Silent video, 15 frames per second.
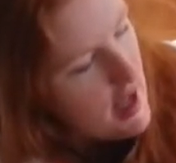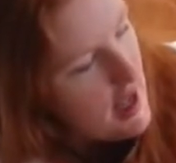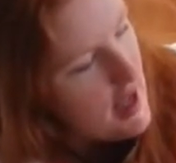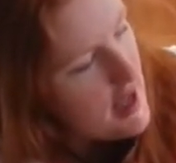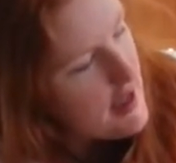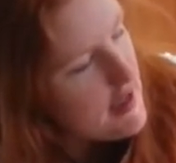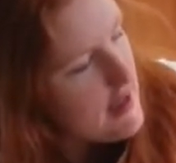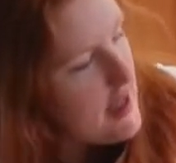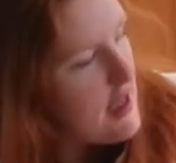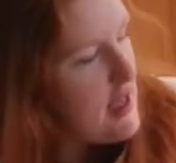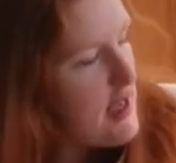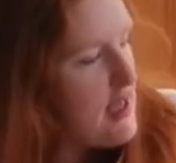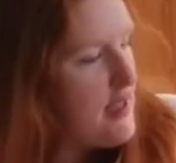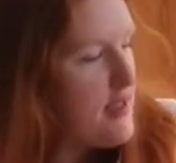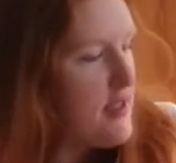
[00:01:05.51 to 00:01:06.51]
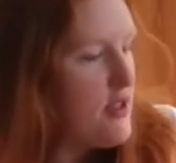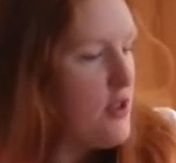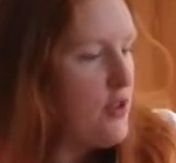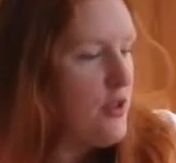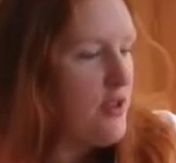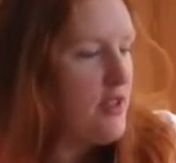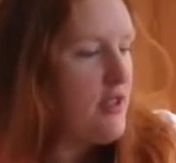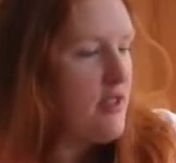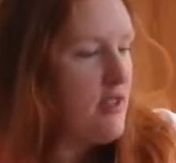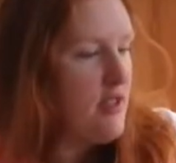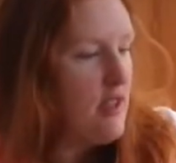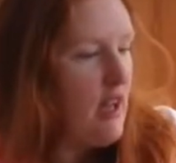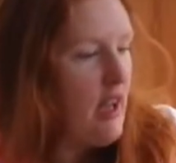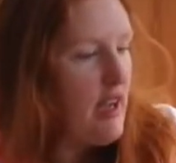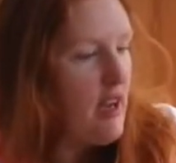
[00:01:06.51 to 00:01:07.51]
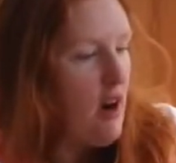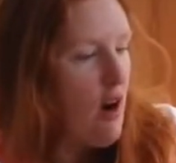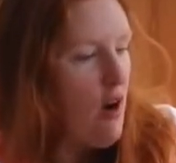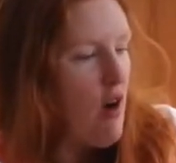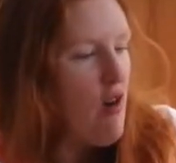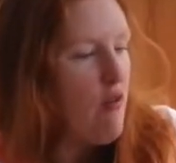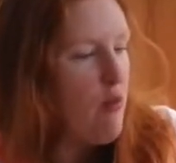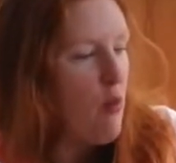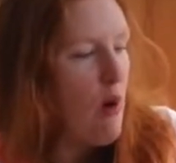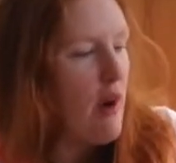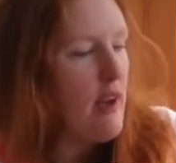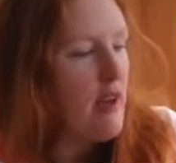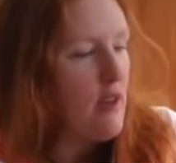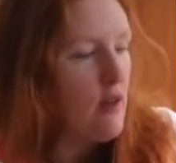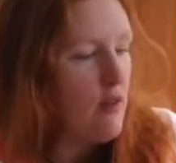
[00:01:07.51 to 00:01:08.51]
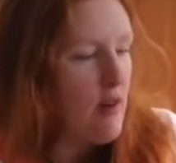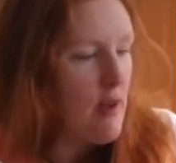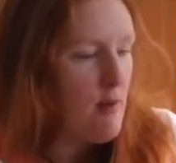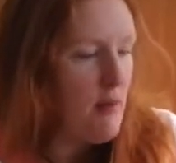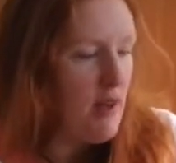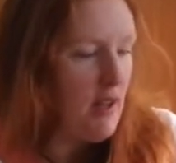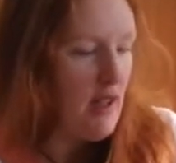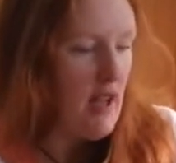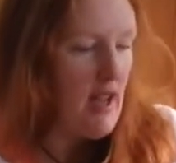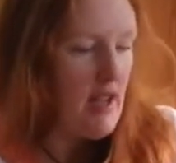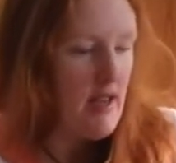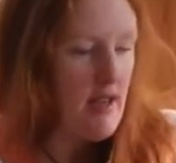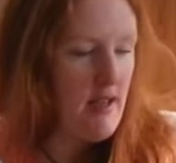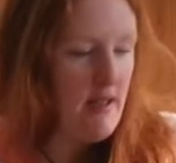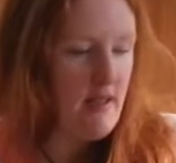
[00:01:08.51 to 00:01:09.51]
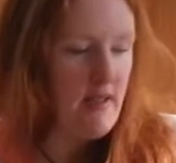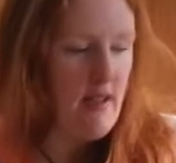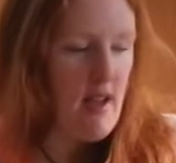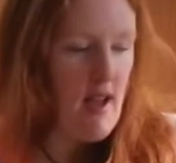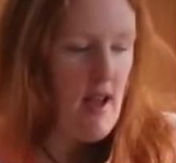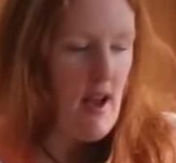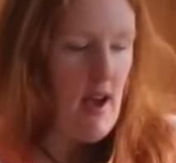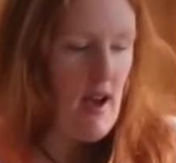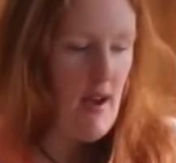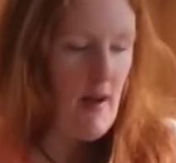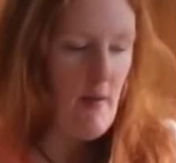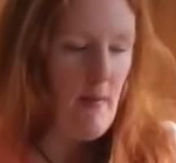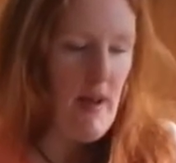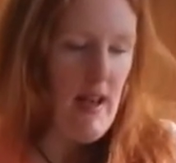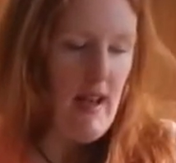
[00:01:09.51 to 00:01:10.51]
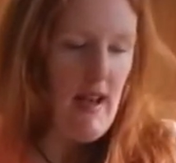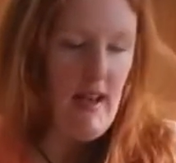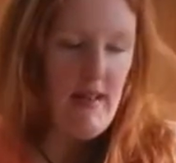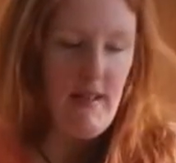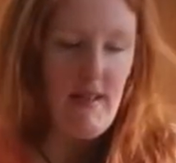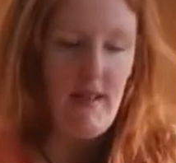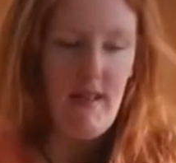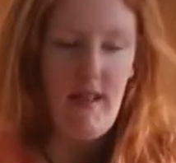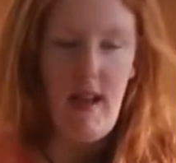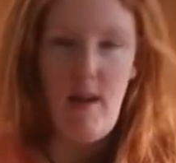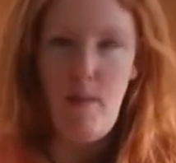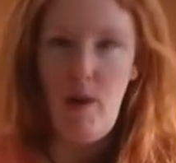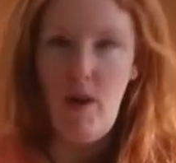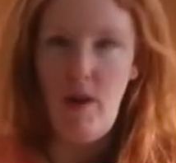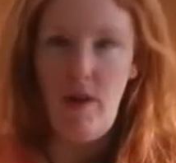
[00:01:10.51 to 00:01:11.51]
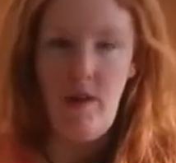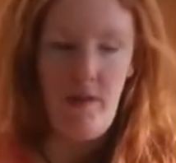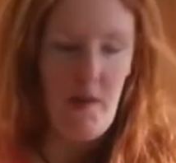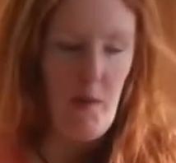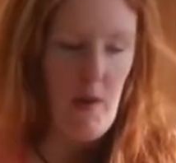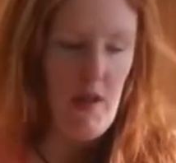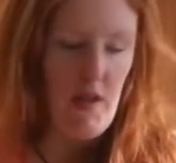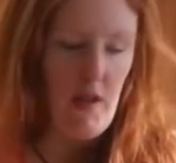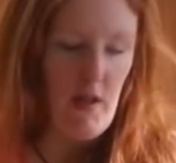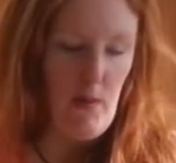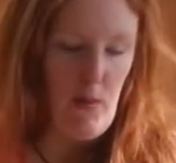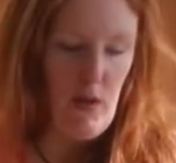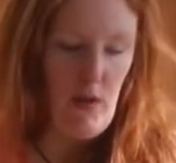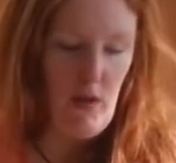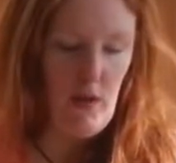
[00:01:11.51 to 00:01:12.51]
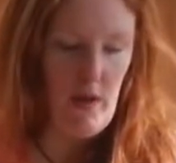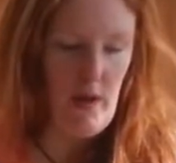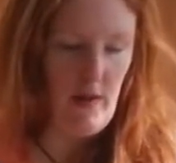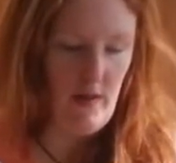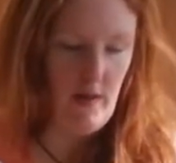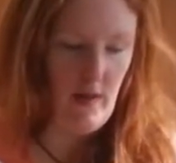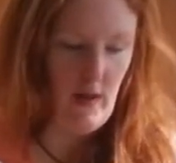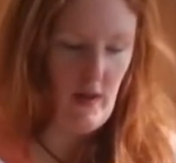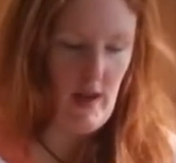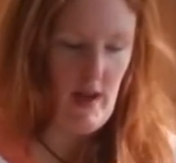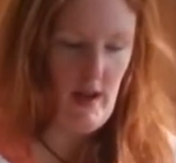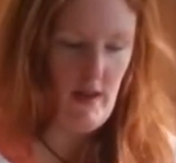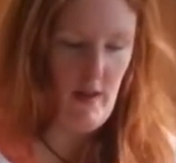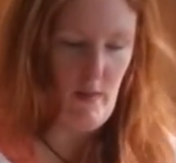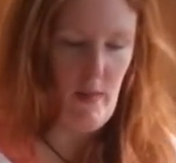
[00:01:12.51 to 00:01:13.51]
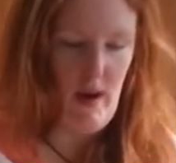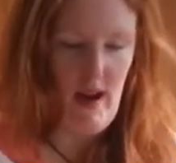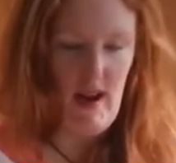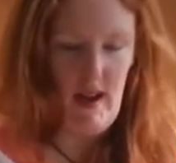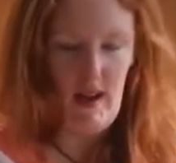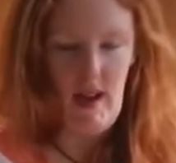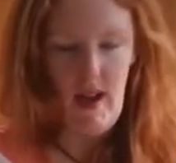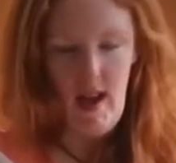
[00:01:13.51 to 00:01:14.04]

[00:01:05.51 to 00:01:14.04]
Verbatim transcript: It is just a slight off-white cream glaze. Um, it has the same on-off switch and the plug socket at the back.